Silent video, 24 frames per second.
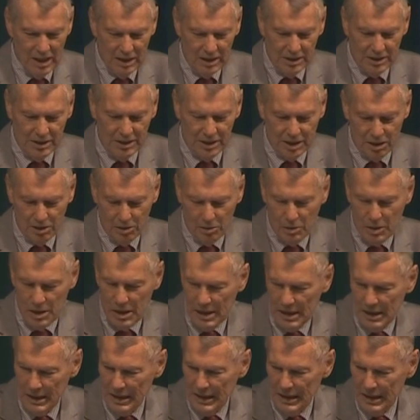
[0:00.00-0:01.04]
So
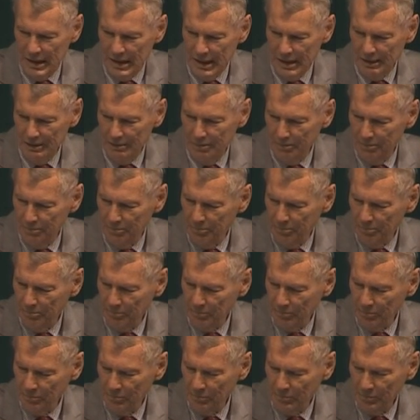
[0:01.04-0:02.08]
um,
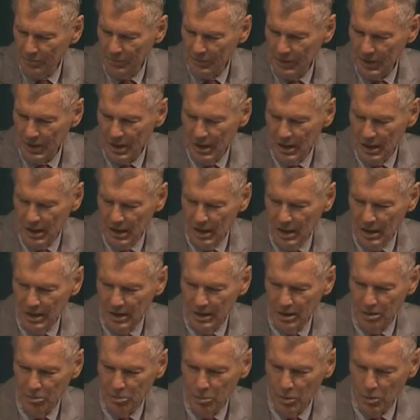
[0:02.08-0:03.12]

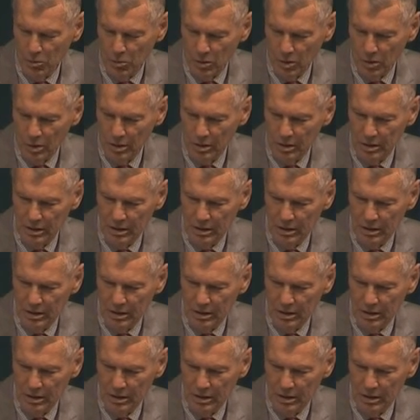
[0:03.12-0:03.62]
there we were,